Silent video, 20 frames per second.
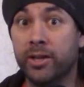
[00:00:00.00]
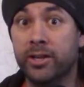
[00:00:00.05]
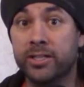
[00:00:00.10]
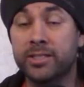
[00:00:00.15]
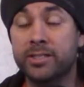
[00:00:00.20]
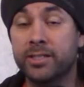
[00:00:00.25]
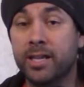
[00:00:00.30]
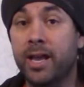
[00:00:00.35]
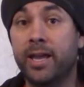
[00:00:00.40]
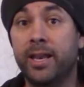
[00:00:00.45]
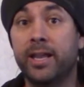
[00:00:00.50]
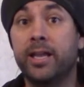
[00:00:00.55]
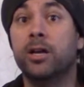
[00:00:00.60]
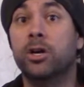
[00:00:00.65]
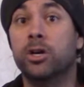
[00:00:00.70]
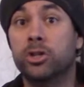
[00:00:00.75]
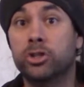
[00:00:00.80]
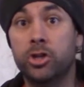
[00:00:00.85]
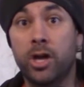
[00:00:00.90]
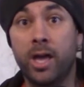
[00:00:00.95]
good signing
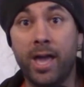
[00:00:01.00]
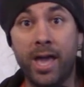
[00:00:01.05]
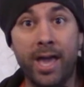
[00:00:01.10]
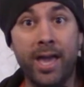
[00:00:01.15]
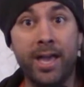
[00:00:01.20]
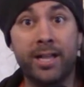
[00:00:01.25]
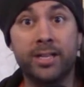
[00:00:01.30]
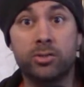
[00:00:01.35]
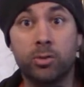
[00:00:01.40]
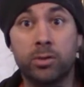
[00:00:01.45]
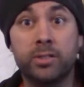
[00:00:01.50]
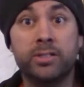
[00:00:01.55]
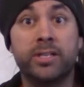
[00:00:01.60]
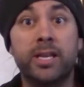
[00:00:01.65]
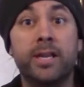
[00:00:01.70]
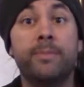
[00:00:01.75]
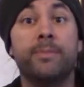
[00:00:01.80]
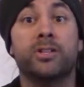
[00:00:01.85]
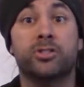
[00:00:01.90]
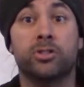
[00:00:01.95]
to add to a
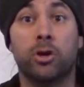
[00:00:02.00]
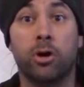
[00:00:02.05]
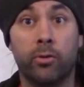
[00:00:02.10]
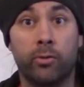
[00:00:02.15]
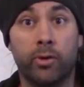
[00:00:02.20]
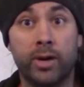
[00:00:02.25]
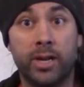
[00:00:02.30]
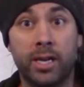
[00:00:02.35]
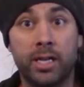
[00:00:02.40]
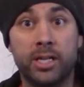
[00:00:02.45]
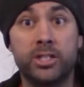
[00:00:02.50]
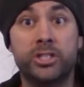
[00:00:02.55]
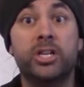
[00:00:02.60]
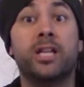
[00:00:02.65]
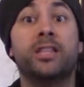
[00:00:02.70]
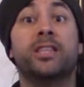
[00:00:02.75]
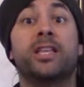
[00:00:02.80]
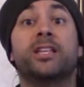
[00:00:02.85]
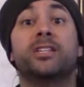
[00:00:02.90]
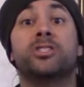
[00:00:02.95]
team that's already
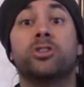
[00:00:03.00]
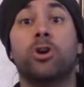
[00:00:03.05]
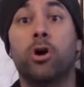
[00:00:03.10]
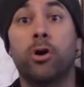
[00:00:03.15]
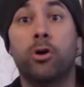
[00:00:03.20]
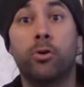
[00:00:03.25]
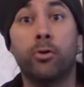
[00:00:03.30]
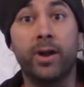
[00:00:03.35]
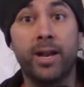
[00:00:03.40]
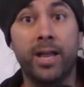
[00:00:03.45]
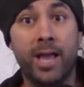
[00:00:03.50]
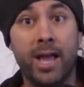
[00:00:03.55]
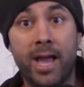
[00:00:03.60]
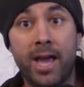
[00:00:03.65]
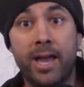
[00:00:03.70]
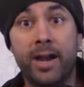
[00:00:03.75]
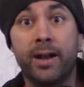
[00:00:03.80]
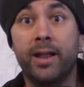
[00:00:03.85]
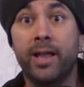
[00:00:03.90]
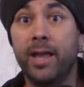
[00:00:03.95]
legit, that has already
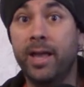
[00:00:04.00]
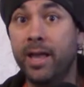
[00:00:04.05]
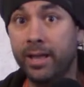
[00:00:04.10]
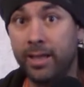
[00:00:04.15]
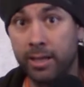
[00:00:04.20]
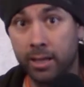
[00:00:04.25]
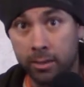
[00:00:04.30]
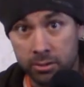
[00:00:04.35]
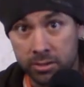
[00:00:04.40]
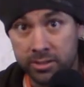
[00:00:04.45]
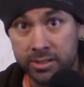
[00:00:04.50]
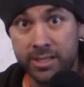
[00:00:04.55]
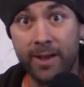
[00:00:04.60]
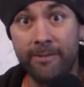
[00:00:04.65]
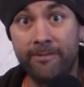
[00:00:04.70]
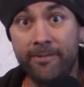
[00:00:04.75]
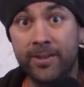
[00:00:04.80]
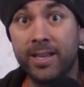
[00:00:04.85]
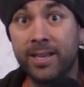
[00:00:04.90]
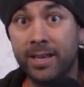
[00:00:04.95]
added a
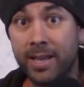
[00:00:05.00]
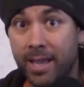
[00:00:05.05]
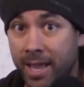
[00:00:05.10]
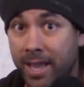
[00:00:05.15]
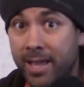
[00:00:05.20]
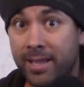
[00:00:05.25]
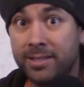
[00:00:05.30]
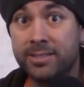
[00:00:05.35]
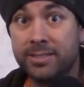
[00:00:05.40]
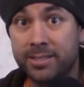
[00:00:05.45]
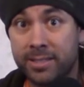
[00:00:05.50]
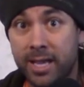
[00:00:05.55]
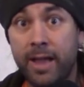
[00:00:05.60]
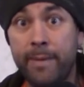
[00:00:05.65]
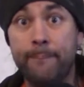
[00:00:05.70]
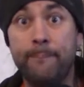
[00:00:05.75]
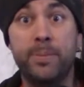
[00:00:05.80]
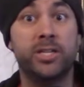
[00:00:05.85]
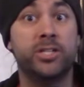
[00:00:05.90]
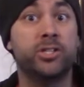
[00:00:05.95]
definite
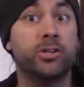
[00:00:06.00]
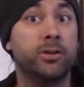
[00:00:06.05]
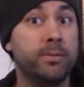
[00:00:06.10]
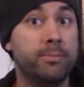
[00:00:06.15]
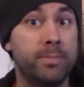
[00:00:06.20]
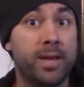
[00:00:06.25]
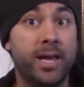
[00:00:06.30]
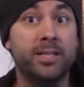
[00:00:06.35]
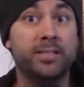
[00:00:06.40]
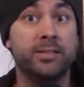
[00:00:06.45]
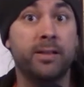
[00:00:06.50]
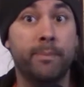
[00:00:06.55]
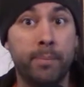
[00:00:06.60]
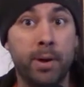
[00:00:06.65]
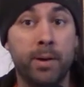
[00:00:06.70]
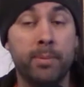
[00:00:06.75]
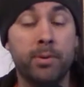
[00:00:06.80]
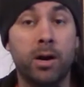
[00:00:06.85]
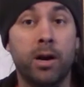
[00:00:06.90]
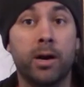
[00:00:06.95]
ace-type pitcher in Madison
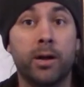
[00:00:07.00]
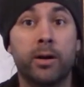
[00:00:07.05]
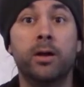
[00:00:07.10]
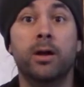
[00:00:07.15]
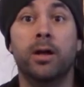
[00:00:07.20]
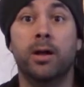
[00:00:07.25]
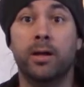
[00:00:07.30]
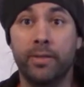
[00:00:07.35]
Bumgarner.